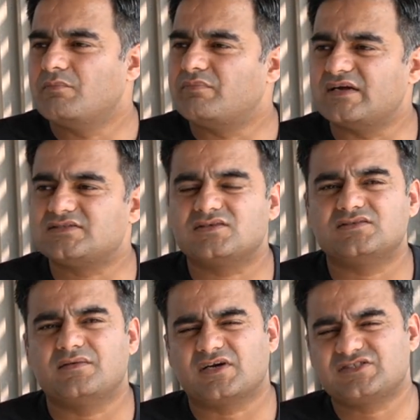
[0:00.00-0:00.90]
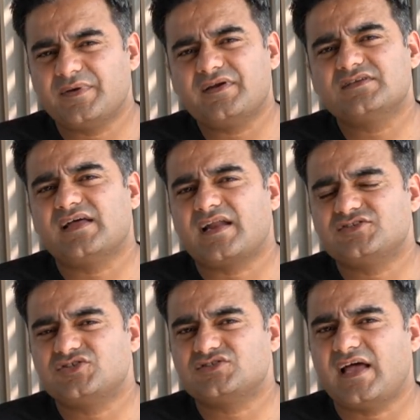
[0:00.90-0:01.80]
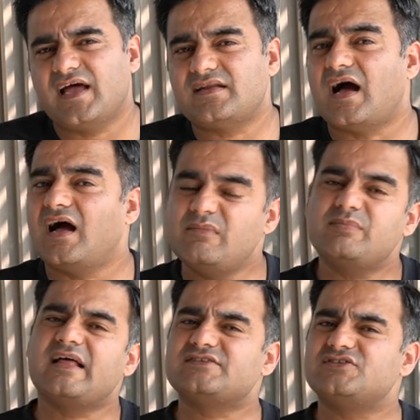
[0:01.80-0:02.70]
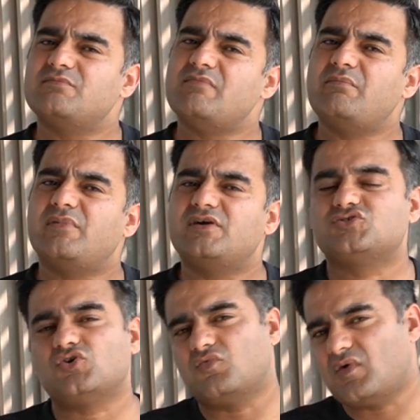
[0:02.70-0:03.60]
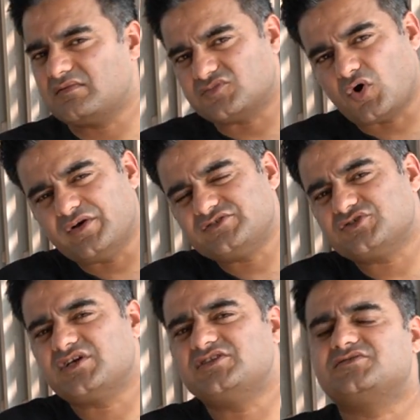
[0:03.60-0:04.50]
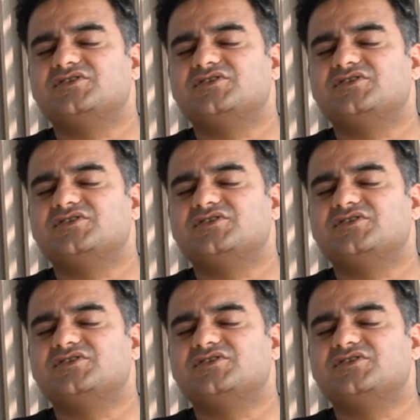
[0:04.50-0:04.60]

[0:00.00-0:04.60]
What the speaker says: But the experience that I just had, I'm a platinum member, so going to St.